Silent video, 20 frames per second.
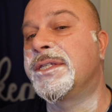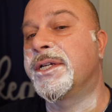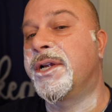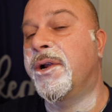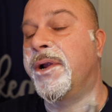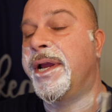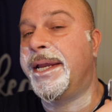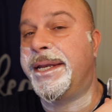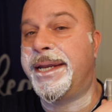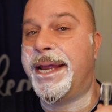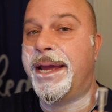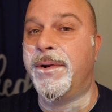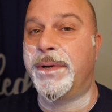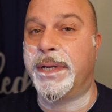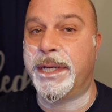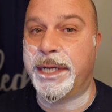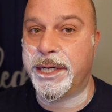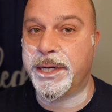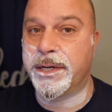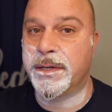the grain down
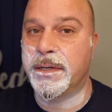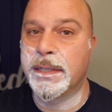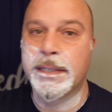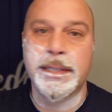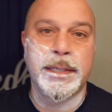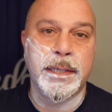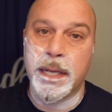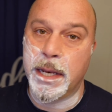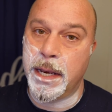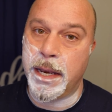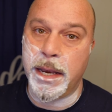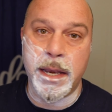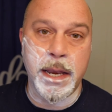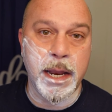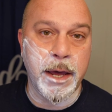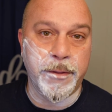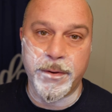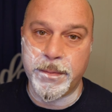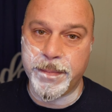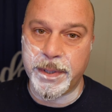here,
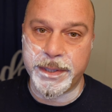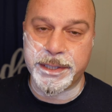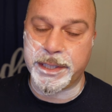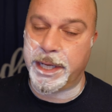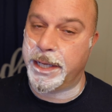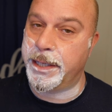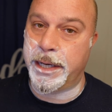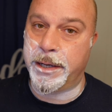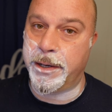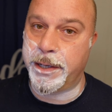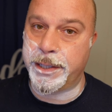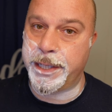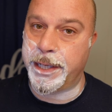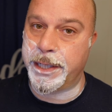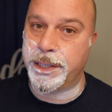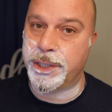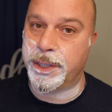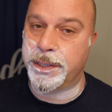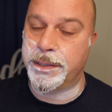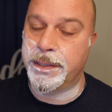nothing but skin
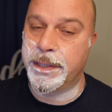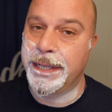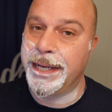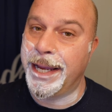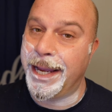irritation.